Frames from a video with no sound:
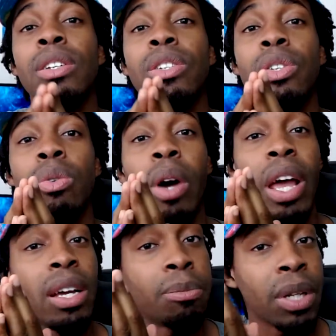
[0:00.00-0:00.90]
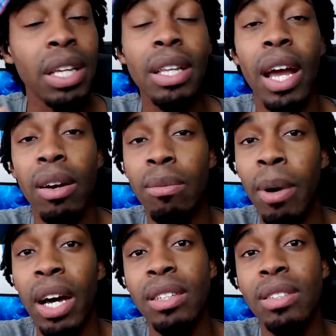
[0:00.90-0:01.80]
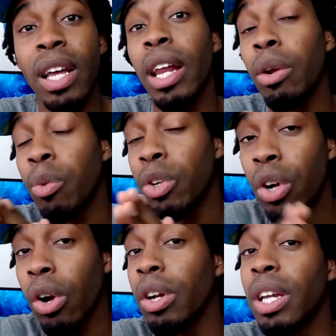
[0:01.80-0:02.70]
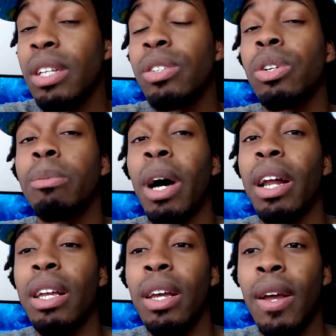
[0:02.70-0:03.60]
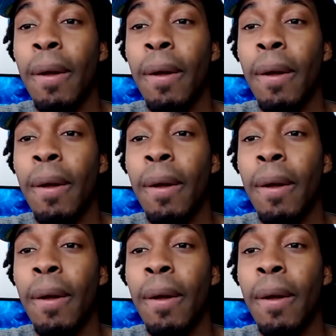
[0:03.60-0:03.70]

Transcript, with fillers: to a completely out of body state and returning into your body.